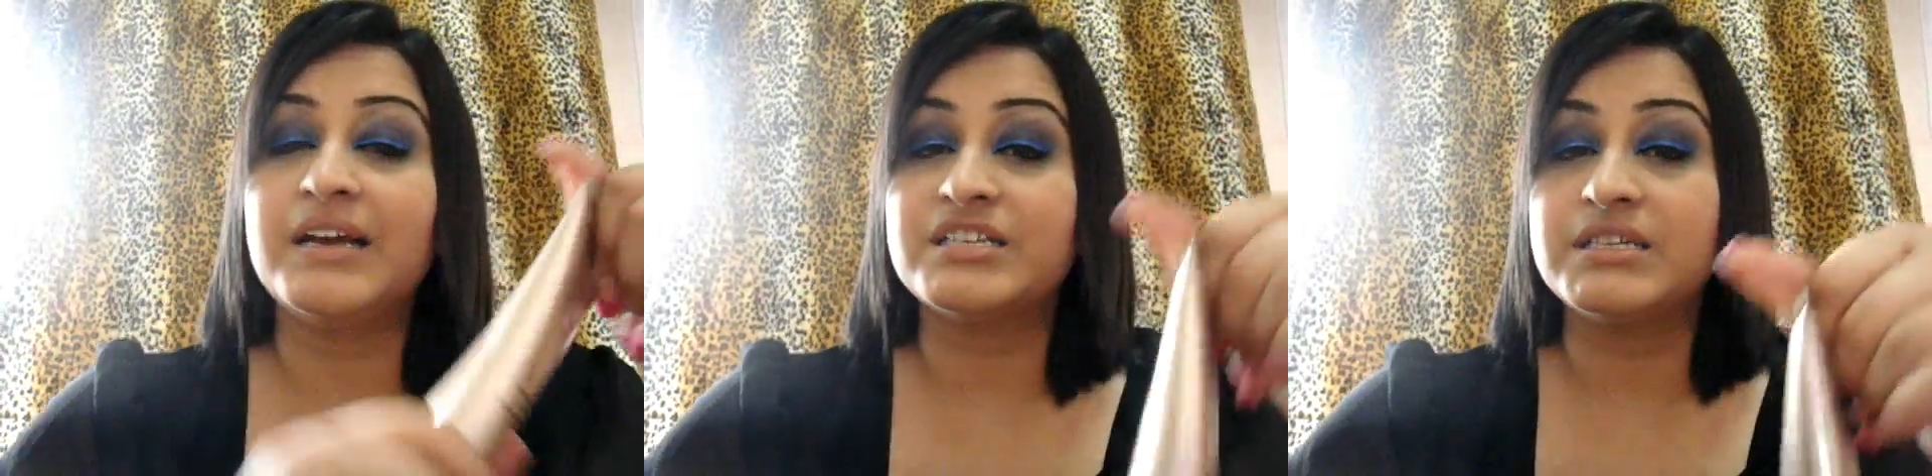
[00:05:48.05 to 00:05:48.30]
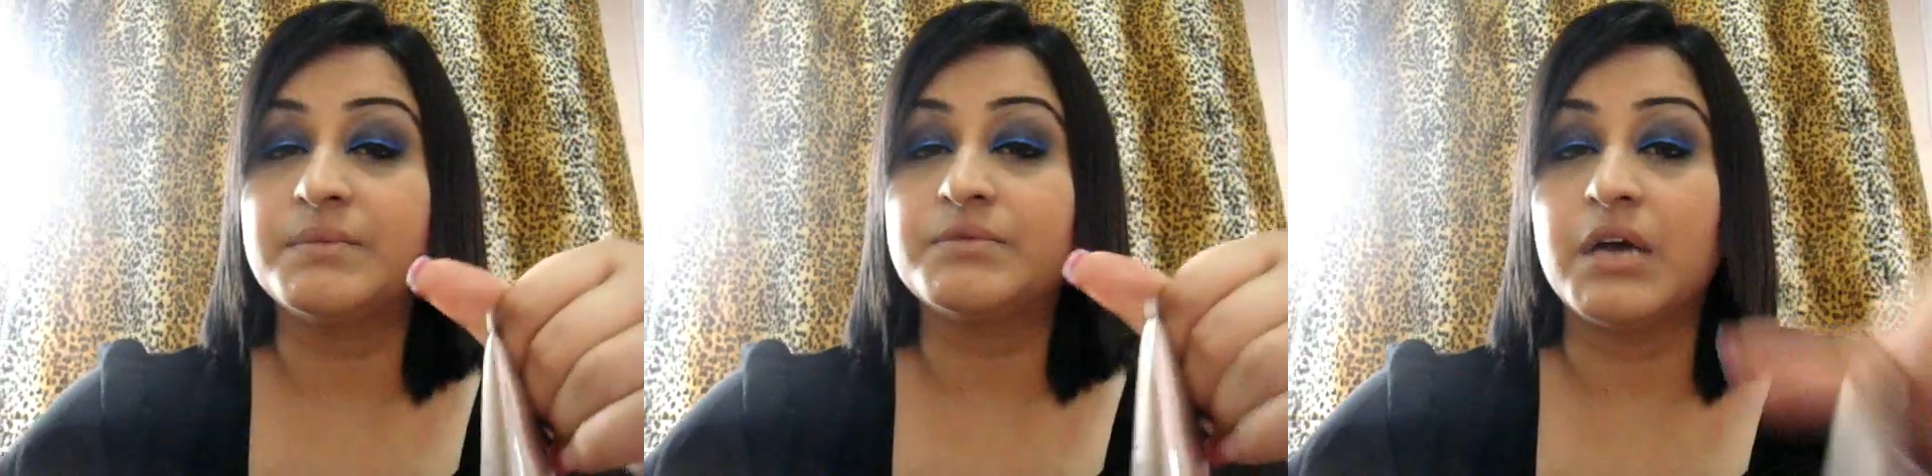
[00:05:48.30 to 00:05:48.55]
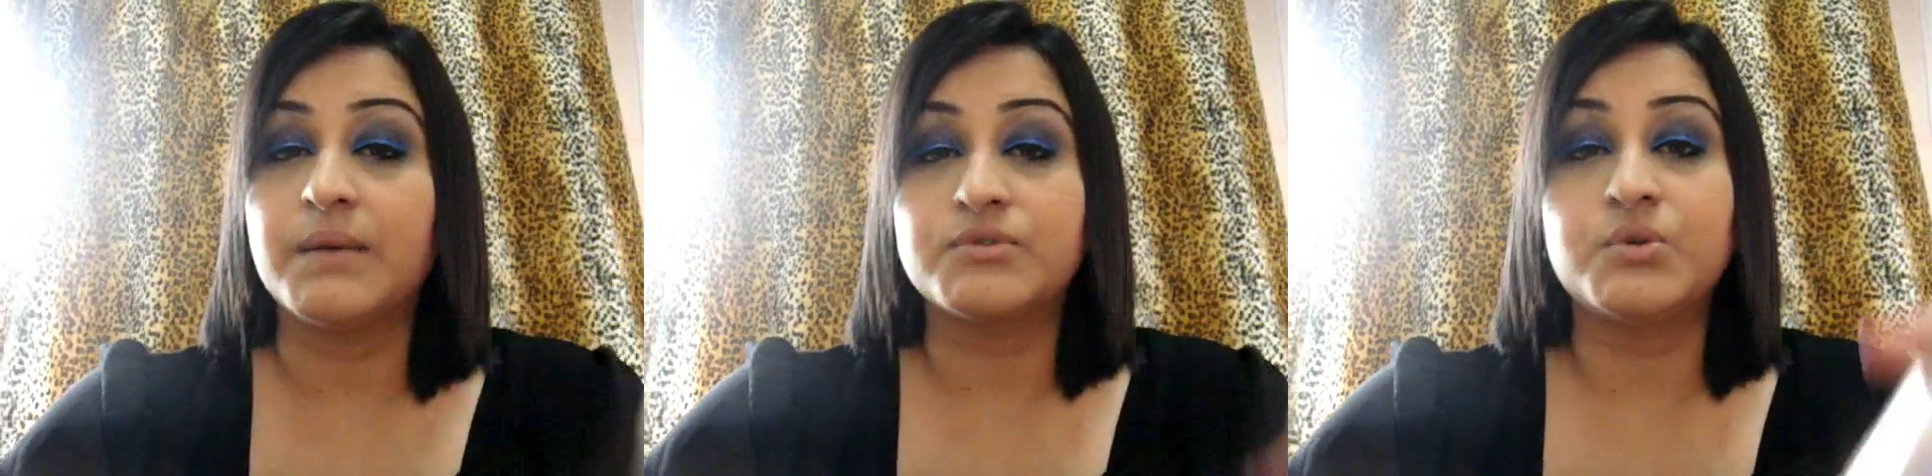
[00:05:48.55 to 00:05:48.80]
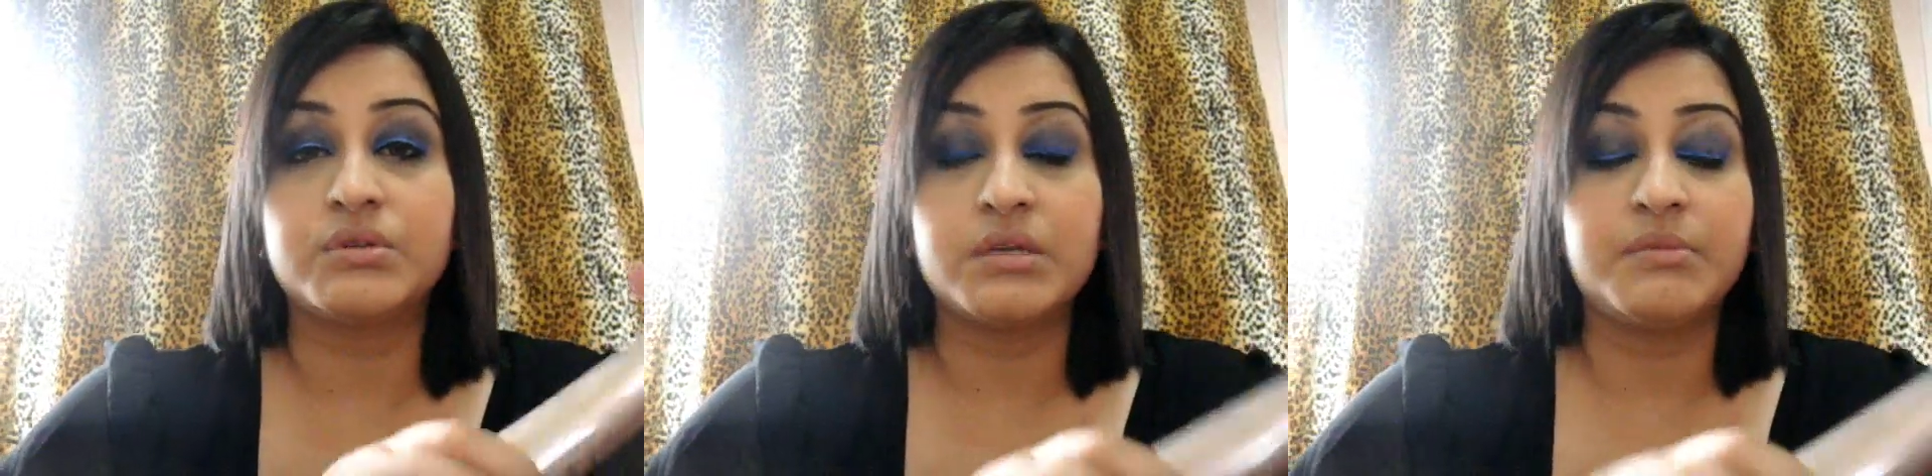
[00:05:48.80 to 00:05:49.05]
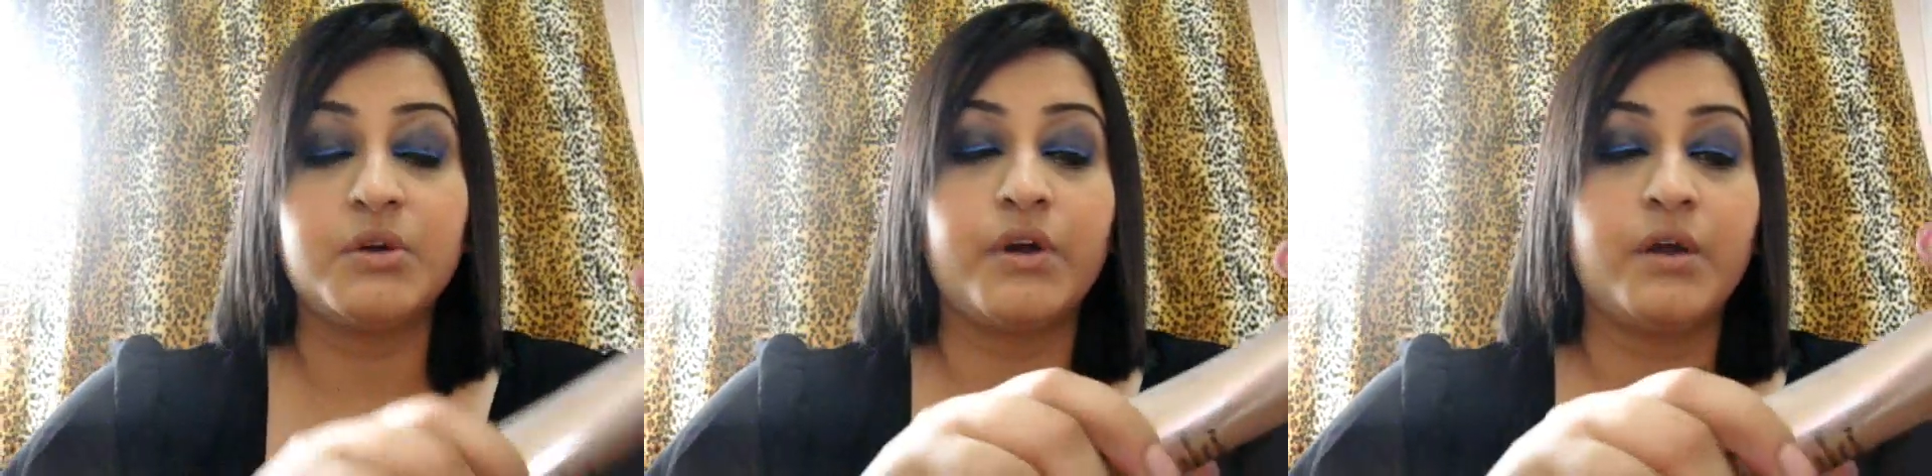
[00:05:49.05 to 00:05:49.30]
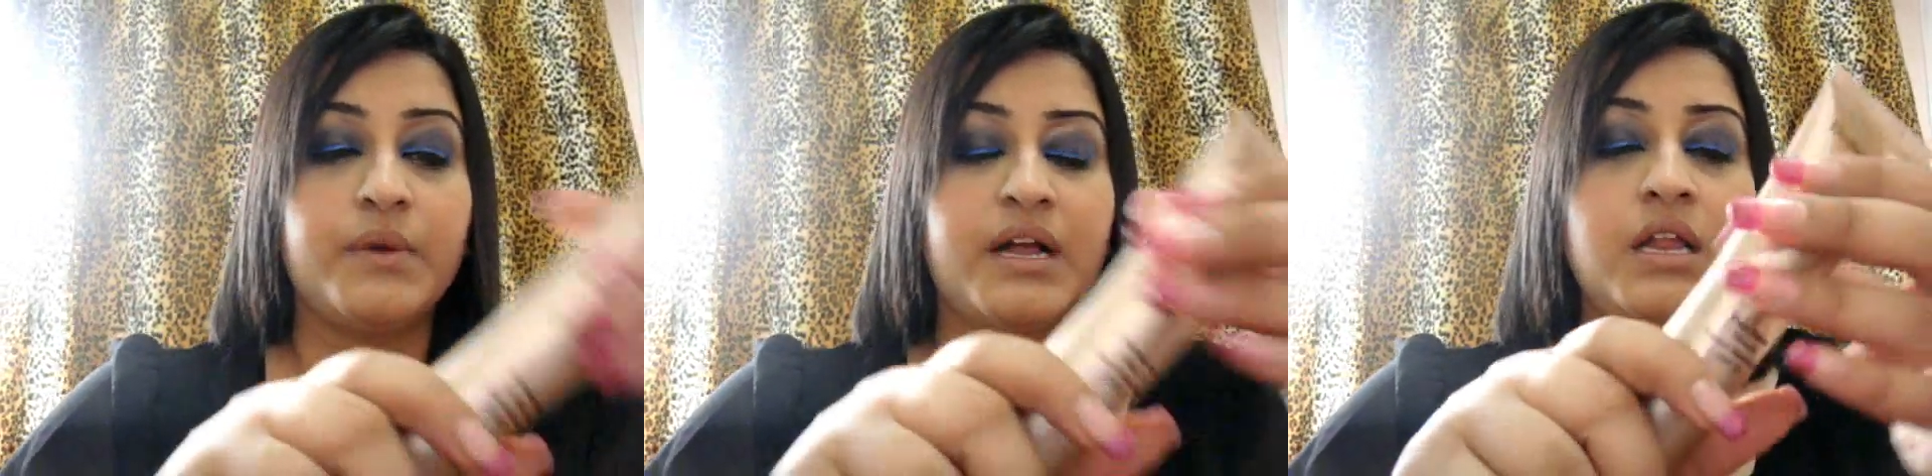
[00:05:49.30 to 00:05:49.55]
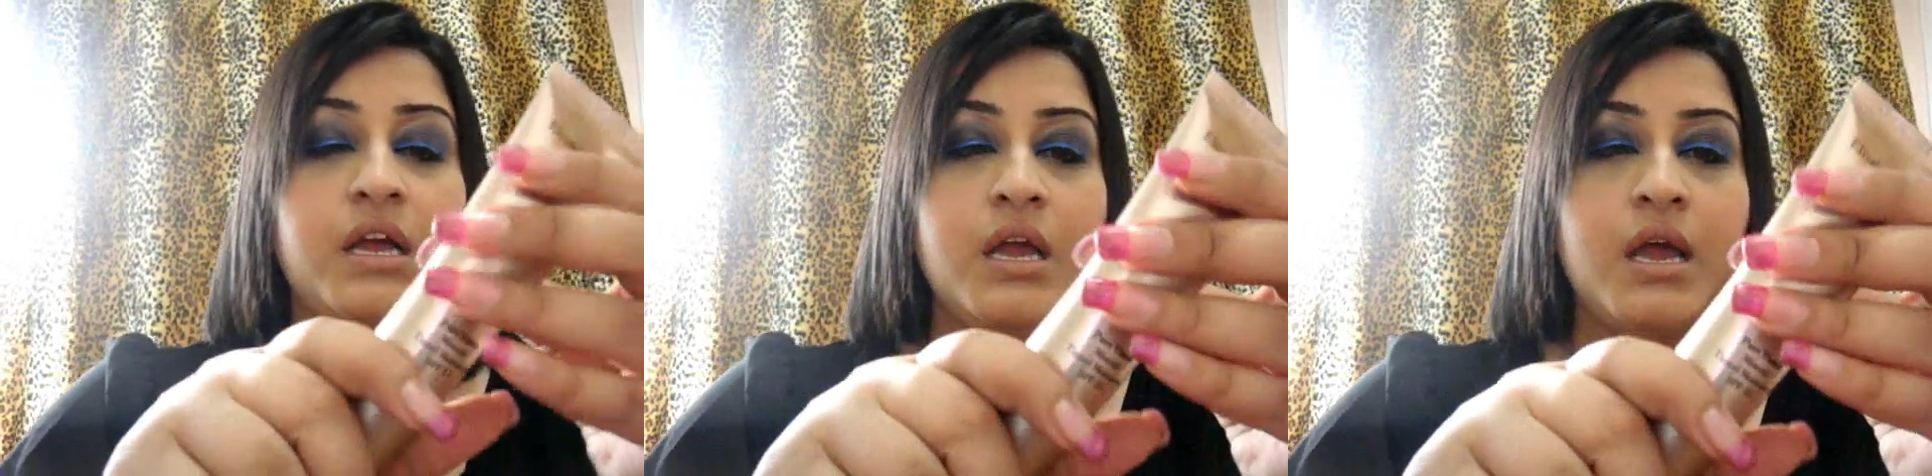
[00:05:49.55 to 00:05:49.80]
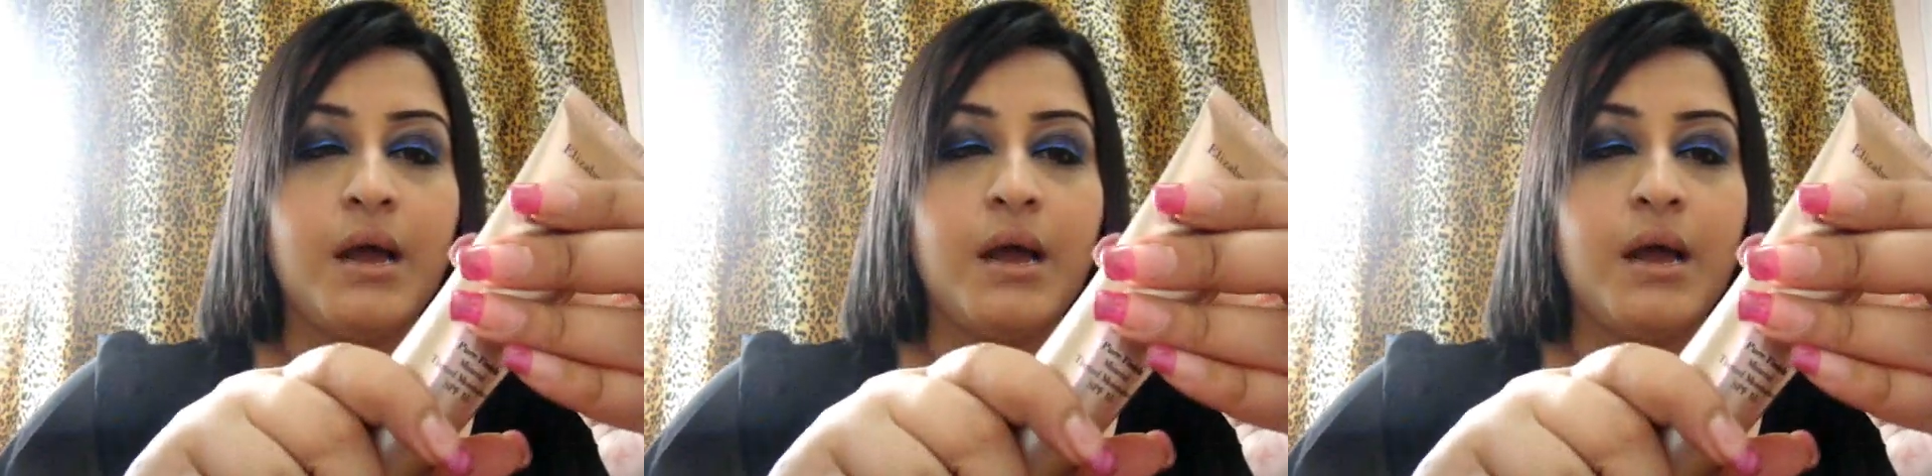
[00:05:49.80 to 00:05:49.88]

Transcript: actually um, suited me quite well.